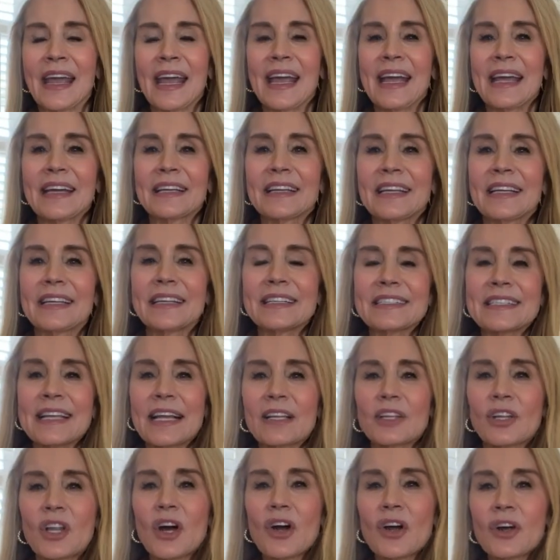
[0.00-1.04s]
And it is a
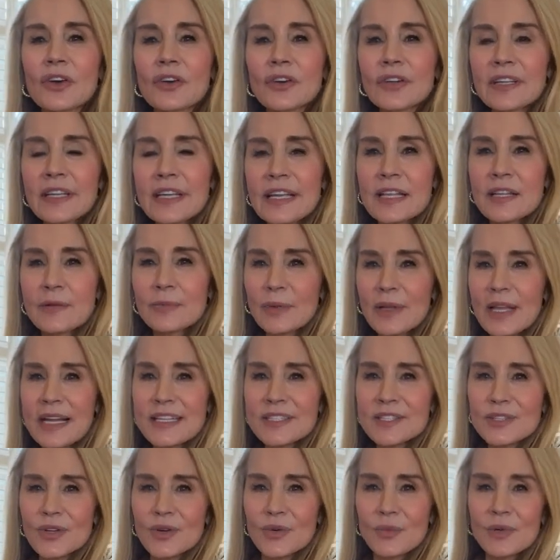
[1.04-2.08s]
longer length
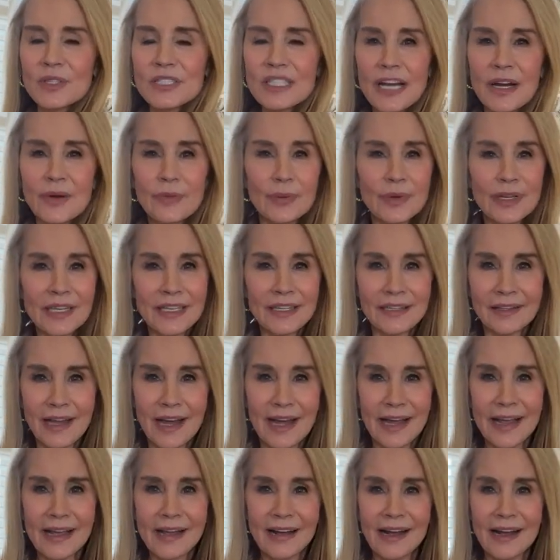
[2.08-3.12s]
blazer, which I really
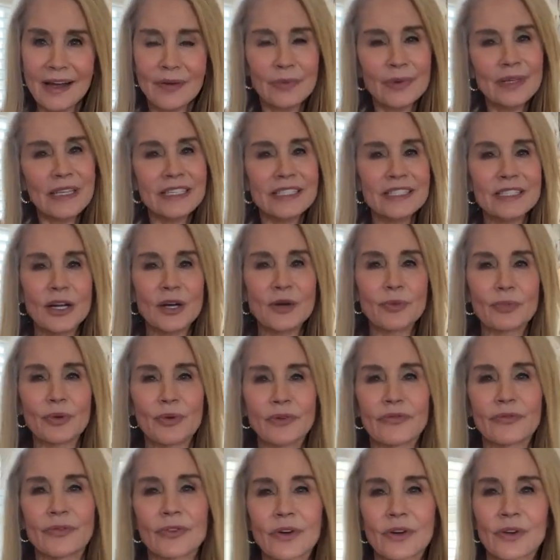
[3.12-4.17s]
like. I really don't
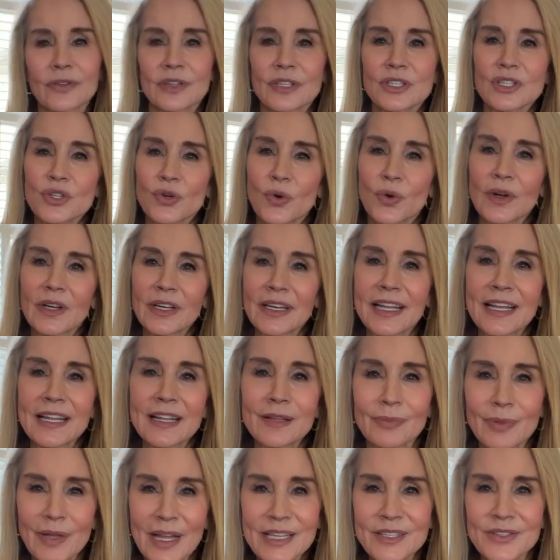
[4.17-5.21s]
prefer the short
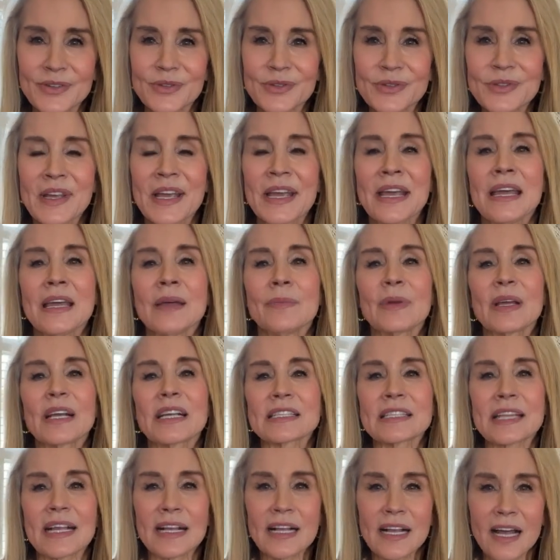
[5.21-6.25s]
length blazers
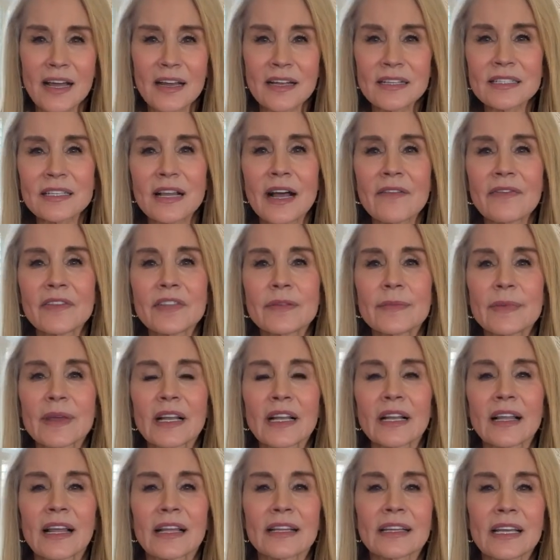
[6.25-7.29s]
because they cut us off in the
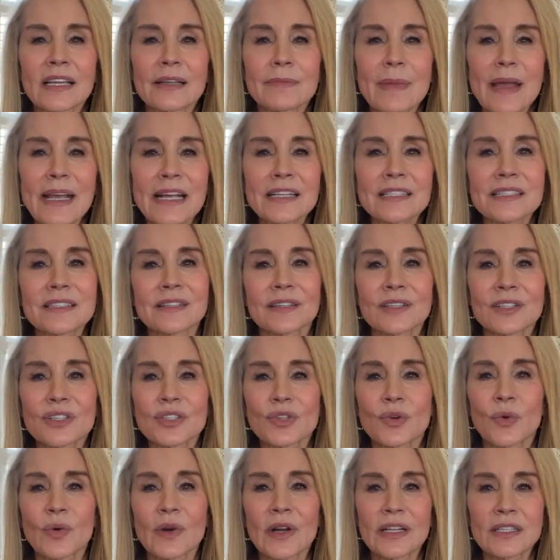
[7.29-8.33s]
middle and can make us look
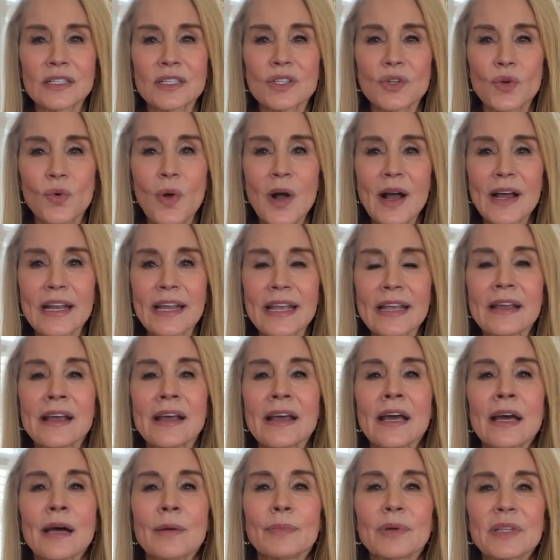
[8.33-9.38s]
short and squatty,
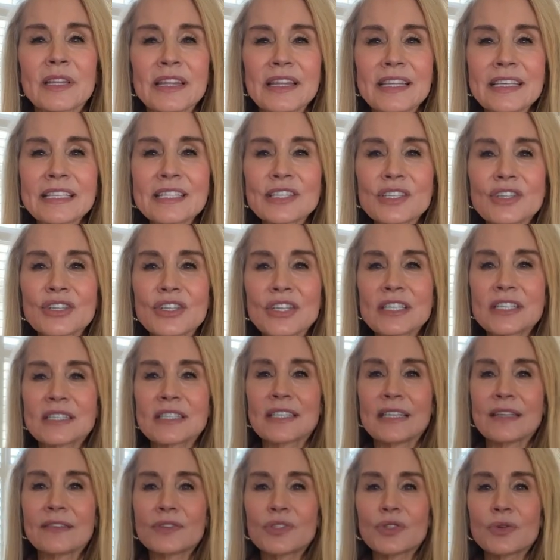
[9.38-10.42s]
but this just
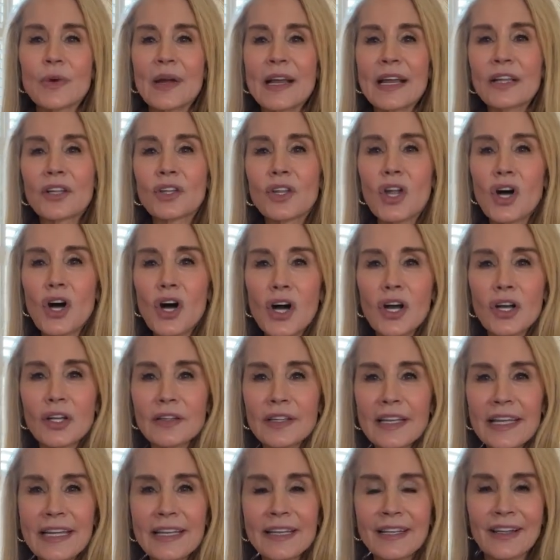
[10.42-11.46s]
gives you a long,
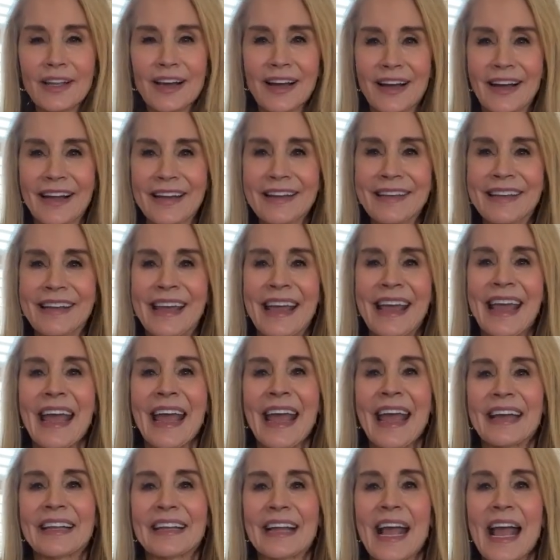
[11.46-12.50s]
lean line.
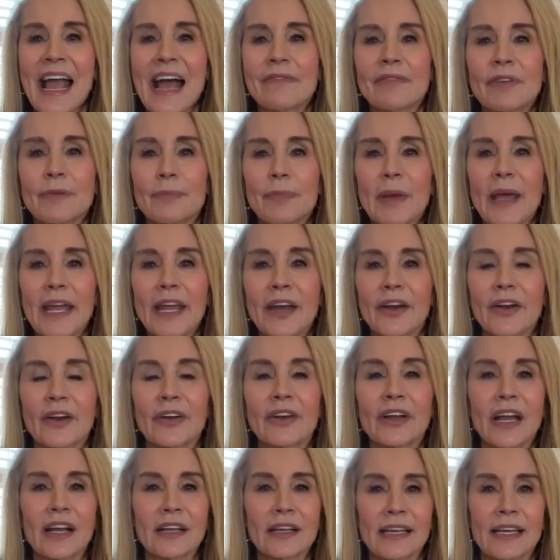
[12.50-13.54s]
And I have it
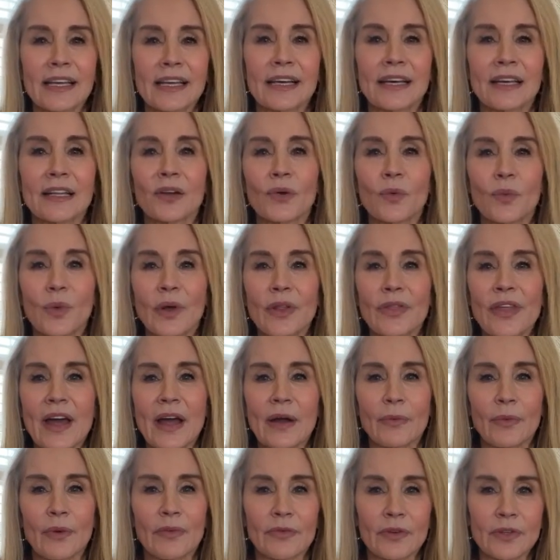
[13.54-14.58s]
paired again with
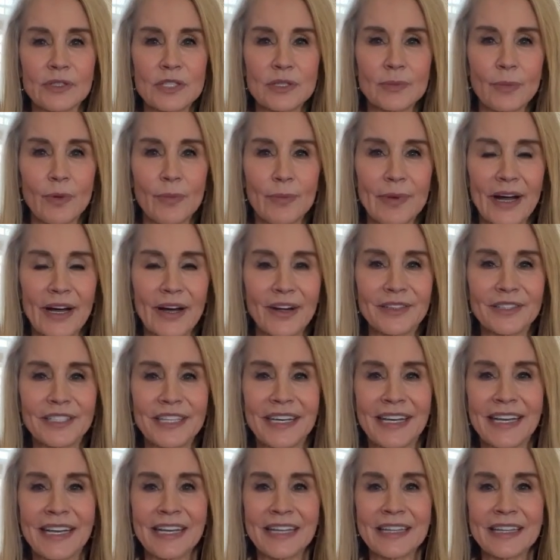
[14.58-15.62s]
that reversible belt.
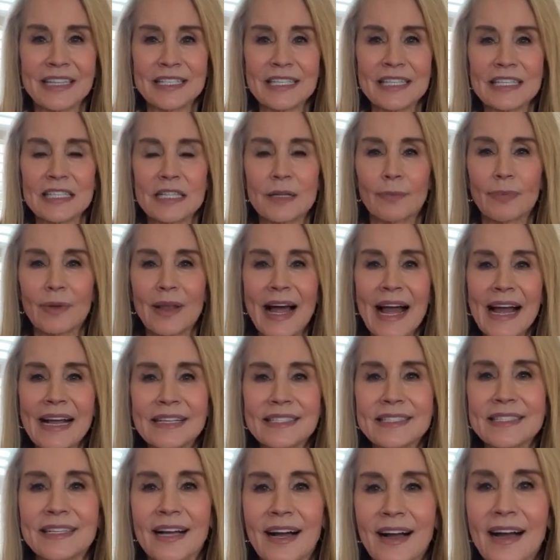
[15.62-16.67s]
This is the
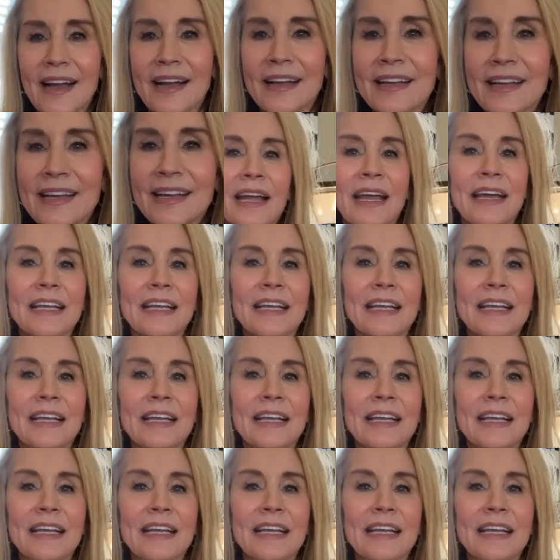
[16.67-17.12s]
black side.